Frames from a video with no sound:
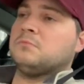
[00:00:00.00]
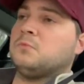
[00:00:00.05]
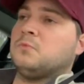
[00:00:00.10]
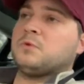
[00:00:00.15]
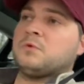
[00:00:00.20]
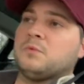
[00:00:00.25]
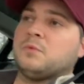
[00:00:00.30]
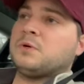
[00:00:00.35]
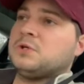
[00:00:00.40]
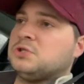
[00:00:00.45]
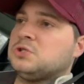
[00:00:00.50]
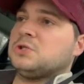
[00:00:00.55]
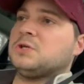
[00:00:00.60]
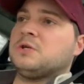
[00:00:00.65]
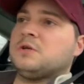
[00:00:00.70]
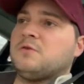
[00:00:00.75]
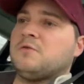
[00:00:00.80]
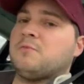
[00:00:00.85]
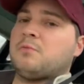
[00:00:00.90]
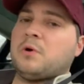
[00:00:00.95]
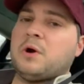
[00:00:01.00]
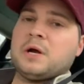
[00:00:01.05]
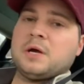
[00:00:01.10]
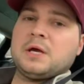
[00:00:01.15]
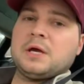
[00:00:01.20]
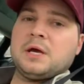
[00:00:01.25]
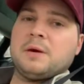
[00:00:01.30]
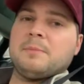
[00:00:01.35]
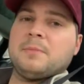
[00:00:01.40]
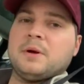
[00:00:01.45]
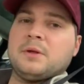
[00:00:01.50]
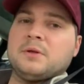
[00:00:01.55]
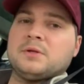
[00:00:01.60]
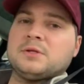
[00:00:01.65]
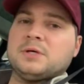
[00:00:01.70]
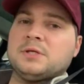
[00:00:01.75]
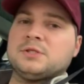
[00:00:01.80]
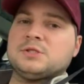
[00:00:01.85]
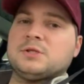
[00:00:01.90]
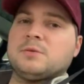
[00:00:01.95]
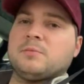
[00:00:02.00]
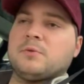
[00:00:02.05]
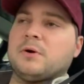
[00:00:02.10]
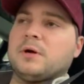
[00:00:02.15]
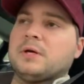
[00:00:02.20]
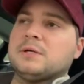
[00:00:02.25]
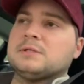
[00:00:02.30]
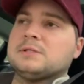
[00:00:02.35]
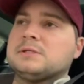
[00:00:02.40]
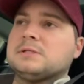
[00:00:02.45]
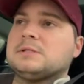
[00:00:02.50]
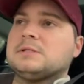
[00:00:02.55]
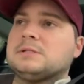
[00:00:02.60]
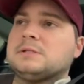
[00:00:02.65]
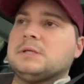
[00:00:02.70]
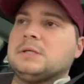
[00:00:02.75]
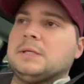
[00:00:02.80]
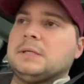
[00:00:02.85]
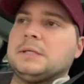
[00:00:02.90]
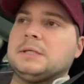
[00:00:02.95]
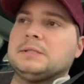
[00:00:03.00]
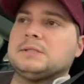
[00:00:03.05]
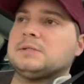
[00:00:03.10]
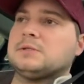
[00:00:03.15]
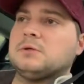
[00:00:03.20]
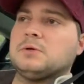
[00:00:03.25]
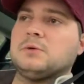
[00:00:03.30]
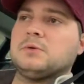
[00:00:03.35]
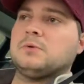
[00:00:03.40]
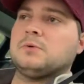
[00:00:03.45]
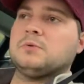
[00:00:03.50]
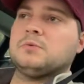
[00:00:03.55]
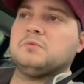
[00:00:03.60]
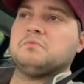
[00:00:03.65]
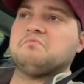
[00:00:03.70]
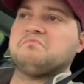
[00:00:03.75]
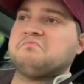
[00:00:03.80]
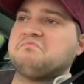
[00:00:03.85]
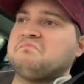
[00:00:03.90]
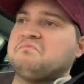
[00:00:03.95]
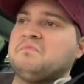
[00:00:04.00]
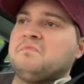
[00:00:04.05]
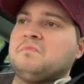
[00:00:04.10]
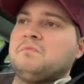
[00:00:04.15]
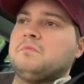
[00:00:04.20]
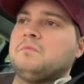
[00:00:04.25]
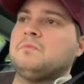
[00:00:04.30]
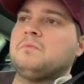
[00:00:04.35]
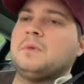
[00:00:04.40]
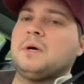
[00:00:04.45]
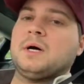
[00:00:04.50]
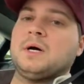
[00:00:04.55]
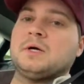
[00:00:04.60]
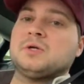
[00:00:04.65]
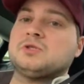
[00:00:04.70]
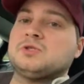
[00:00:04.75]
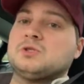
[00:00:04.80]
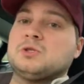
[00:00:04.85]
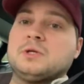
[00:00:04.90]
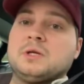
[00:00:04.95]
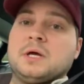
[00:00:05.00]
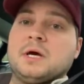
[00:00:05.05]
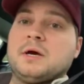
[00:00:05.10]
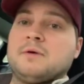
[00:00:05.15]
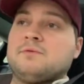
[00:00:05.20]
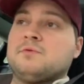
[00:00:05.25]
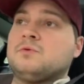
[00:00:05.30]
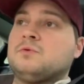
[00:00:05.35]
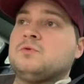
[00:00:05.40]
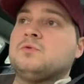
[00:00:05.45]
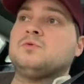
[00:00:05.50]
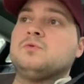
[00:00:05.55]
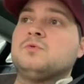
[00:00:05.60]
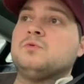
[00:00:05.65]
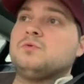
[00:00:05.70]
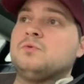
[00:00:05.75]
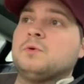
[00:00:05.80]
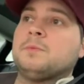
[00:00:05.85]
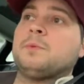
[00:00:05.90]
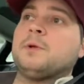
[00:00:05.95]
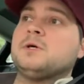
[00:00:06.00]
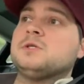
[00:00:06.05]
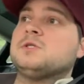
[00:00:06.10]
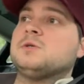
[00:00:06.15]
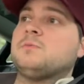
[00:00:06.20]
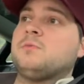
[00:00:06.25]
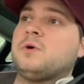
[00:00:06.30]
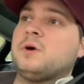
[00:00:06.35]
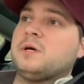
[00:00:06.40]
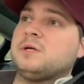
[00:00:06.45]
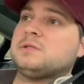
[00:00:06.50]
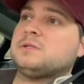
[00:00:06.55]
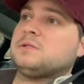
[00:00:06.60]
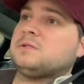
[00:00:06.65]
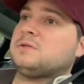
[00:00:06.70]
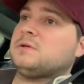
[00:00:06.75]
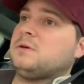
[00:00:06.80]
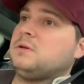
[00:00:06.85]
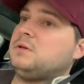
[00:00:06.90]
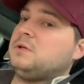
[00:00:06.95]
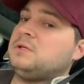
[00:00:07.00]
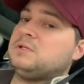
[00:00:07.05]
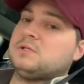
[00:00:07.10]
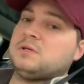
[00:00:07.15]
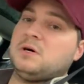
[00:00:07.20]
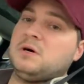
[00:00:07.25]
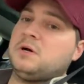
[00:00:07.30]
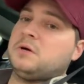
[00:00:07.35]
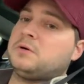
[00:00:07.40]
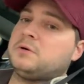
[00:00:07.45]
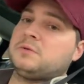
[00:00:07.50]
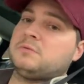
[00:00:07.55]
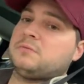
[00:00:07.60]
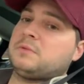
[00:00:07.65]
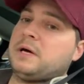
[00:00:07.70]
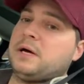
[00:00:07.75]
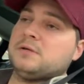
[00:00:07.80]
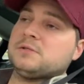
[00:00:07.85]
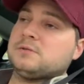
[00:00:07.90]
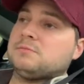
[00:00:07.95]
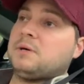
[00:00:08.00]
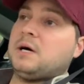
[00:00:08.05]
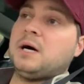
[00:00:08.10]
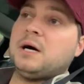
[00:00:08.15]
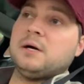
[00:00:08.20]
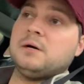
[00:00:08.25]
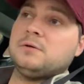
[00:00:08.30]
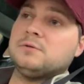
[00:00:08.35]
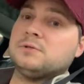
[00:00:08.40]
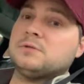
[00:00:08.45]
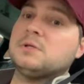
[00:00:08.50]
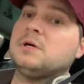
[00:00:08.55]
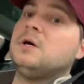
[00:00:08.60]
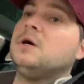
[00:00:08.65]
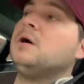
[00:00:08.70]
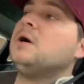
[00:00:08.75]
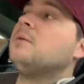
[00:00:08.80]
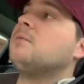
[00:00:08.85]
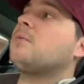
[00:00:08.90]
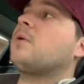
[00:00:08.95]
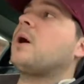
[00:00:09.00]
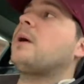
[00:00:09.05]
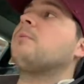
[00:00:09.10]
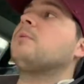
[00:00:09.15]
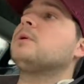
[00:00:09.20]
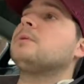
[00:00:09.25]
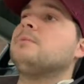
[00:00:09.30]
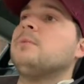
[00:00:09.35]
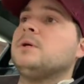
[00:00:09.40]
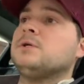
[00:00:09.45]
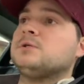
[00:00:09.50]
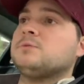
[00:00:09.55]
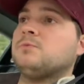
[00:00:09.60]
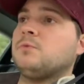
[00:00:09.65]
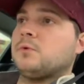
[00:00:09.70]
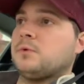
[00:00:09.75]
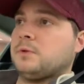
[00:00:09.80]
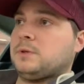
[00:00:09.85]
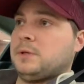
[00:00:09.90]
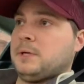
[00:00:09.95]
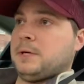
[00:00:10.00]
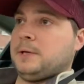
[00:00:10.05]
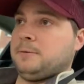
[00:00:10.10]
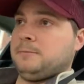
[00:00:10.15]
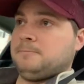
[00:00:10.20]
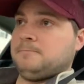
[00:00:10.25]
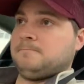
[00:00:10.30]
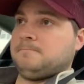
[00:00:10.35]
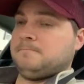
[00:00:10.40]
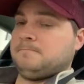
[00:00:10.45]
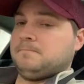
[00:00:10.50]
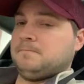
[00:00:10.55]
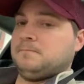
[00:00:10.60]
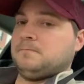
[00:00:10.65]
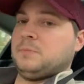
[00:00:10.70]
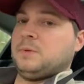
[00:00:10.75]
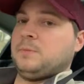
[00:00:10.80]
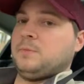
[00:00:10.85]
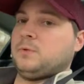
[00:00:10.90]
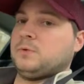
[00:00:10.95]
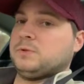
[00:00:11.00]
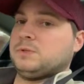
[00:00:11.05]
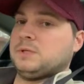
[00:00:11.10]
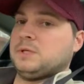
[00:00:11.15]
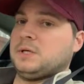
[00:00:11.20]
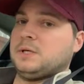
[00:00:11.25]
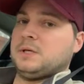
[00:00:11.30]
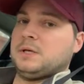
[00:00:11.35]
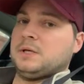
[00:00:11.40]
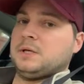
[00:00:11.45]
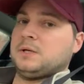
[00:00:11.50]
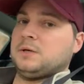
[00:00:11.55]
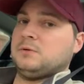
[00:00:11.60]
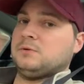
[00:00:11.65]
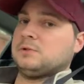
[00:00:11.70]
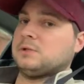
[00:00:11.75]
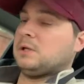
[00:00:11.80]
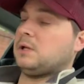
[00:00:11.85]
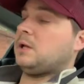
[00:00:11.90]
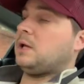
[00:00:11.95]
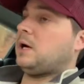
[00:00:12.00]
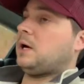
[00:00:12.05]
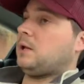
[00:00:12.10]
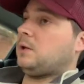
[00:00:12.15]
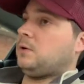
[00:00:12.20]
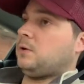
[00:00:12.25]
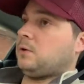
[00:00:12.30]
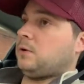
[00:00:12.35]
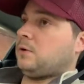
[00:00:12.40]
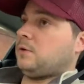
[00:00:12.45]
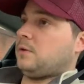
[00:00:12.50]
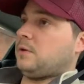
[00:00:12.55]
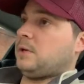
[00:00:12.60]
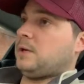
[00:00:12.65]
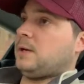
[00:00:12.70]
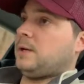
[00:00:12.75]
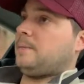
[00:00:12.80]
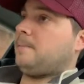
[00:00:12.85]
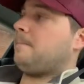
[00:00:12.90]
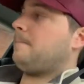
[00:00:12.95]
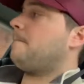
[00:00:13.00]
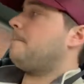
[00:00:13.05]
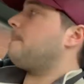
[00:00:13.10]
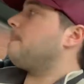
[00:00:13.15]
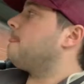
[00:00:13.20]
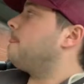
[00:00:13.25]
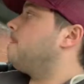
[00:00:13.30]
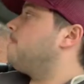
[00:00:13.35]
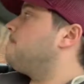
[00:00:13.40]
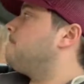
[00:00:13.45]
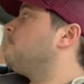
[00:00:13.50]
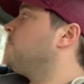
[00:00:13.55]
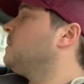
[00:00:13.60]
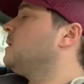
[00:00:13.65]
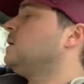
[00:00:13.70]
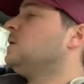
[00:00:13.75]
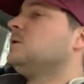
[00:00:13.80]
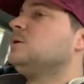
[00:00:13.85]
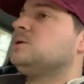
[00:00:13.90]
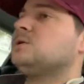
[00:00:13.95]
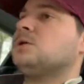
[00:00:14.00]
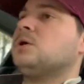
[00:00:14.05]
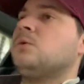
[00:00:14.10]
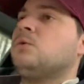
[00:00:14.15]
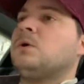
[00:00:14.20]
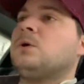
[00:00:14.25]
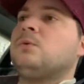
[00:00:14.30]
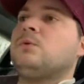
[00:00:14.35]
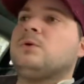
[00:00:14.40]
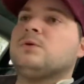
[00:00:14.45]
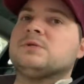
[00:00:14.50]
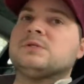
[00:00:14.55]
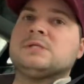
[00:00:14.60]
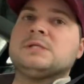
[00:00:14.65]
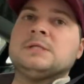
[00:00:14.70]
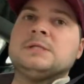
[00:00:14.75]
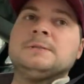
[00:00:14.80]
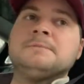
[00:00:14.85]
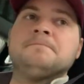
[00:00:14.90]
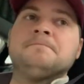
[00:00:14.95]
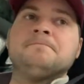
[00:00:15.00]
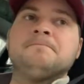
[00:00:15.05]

The regenerative braking, I barely touched the brakes. So I shouldn't have to replace the brakes at least 100,000 miles. Probably much more than that. People were saying that it goes a lot longer than that. So we will see.